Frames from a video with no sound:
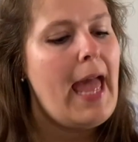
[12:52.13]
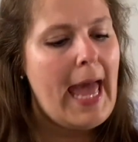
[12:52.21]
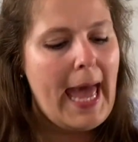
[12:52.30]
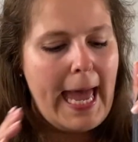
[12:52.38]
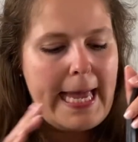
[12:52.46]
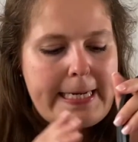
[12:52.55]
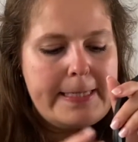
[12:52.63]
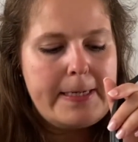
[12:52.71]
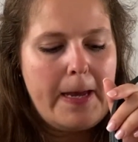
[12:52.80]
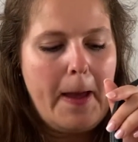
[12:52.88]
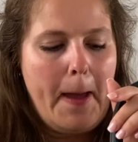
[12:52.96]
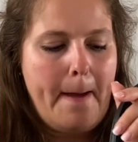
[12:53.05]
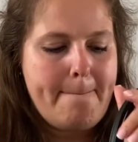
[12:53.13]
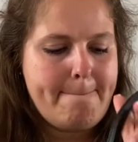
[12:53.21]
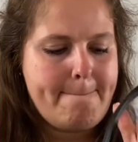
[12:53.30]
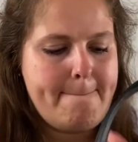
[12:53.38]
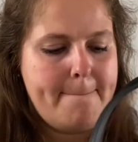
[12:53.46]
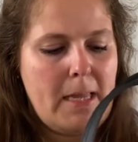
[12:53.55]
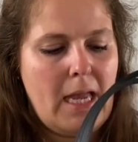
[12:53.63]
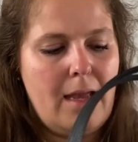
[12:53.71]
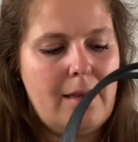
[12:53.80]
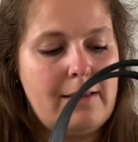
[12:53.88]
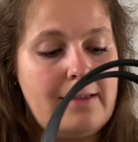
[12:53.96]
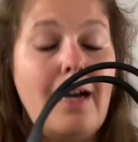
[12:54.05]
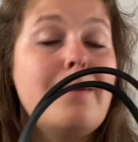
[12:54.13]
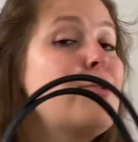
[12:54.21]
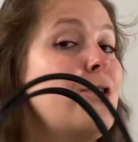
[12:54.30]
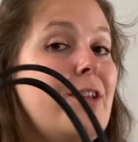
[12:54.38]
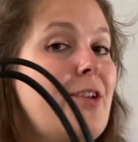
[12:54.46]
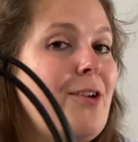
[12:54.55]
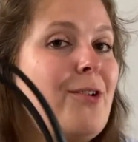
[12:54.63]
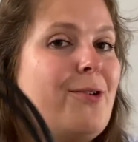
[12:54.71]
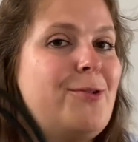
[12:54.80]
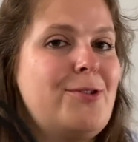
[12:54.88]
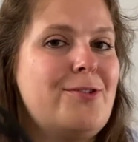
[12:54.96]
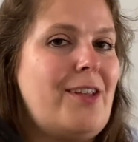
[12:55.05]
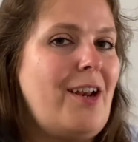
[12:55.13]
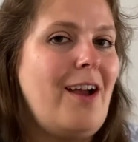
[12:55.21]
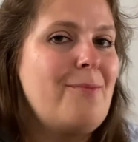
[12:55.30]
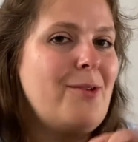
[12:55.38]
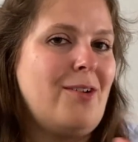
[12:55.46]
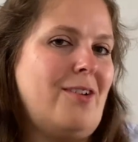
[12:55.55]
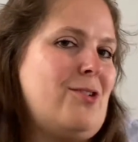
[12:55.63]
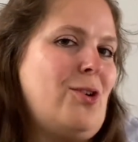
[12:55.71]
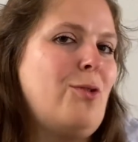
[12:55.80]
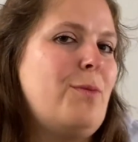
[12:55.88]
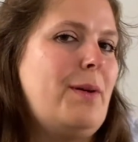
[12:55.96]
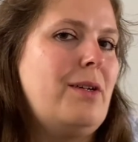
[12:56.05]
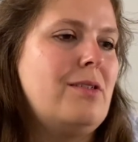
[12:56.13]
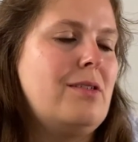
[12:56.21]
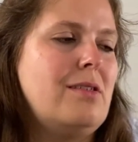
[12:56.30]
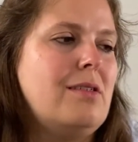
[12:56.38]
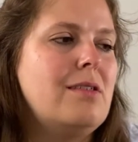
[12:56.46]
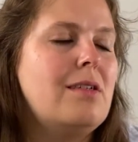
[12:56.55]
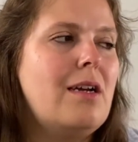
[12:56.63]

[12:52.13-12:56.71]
and come to the conclusion that I'm not a tote person.